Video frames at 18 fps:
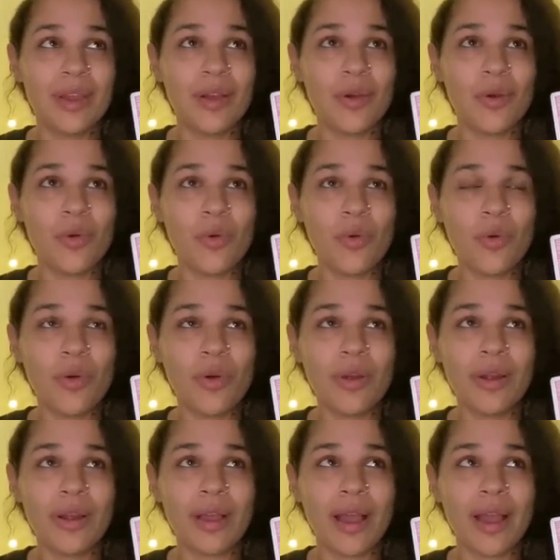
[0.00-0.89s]

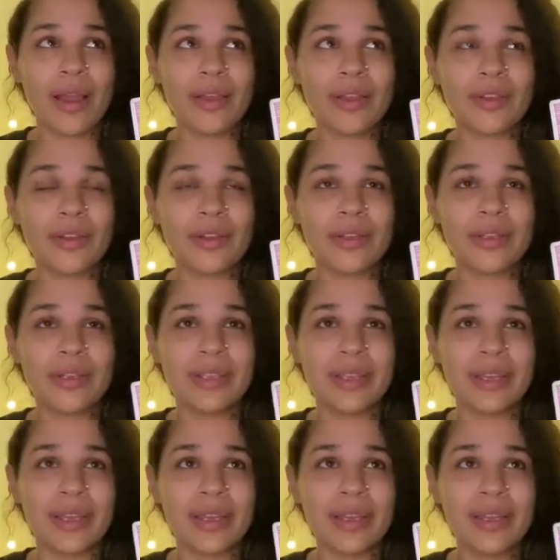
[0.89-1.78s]
Or I could
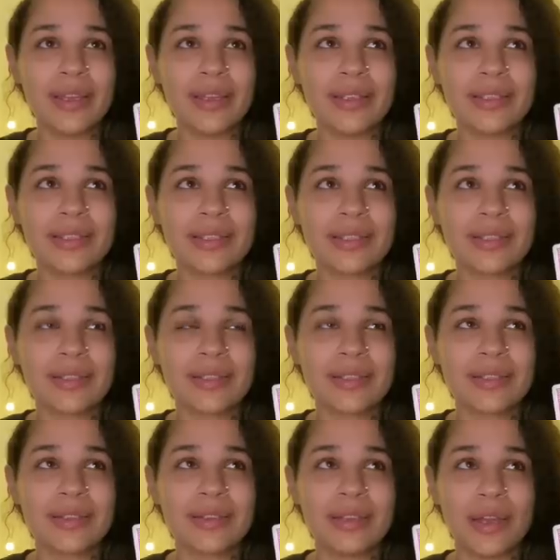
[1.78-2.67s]
get
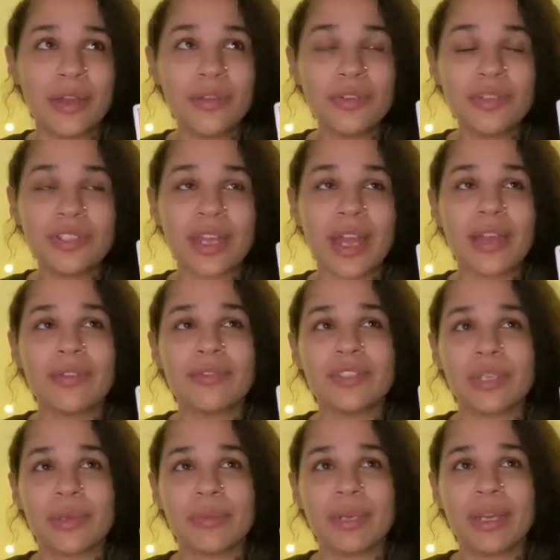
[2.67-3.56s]
the other side of
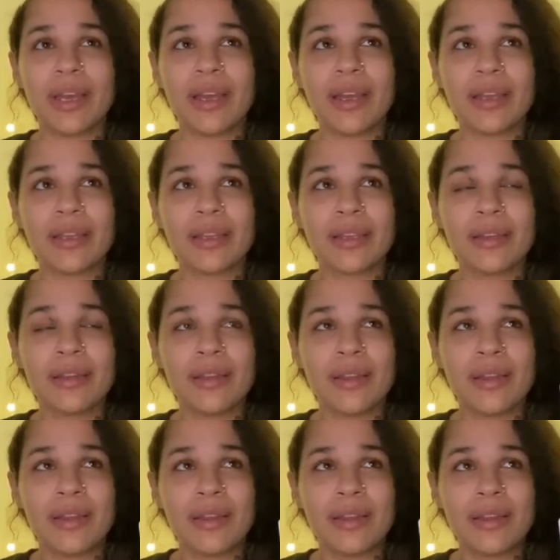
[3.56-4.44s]
Gemini
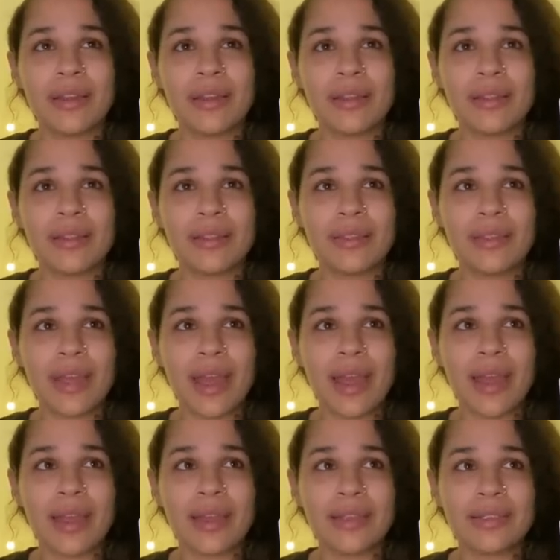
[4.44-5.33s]

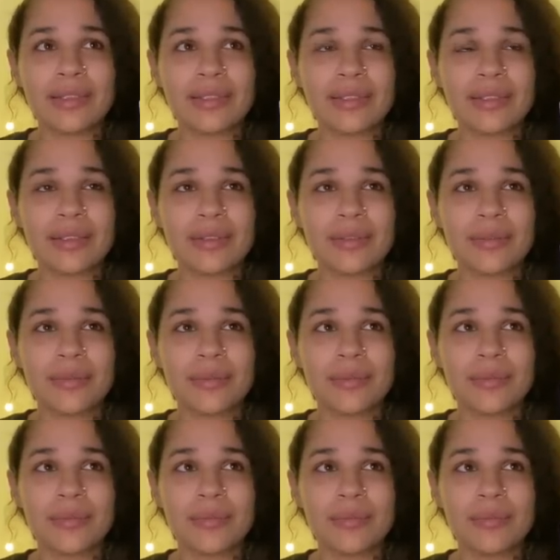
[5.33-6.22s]
that
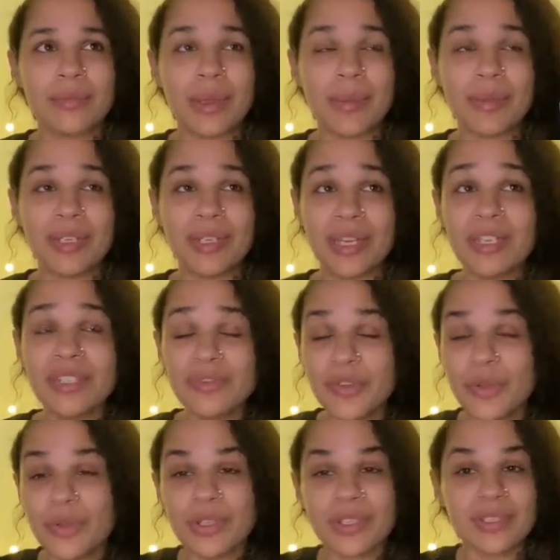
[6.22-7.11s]
maybe does
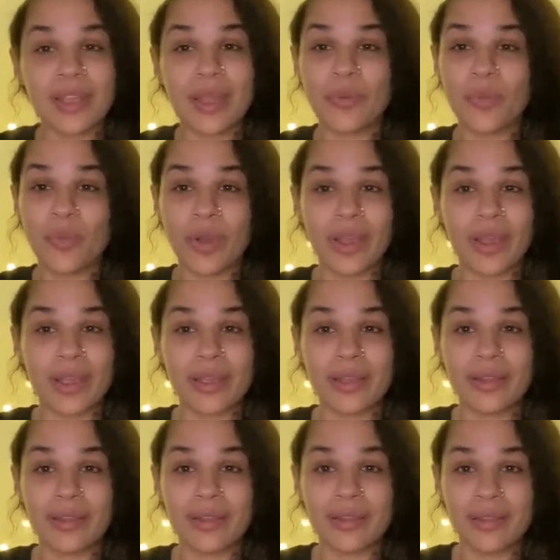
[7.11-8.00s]
feel the same
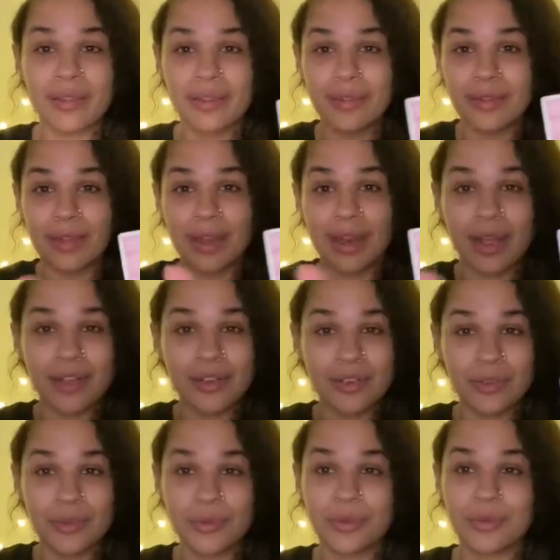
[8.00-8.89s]
way that I
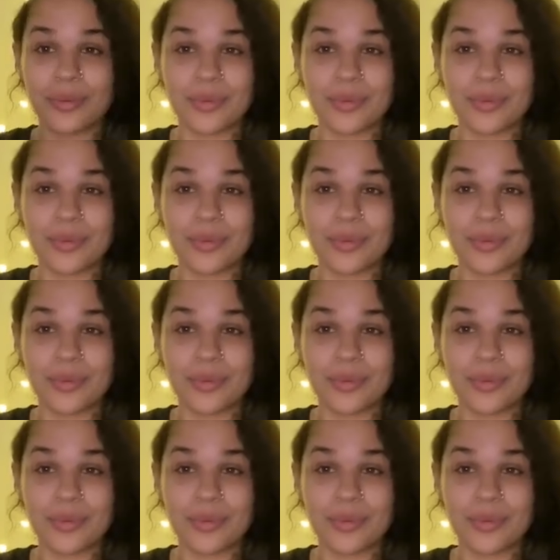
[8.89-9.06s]
do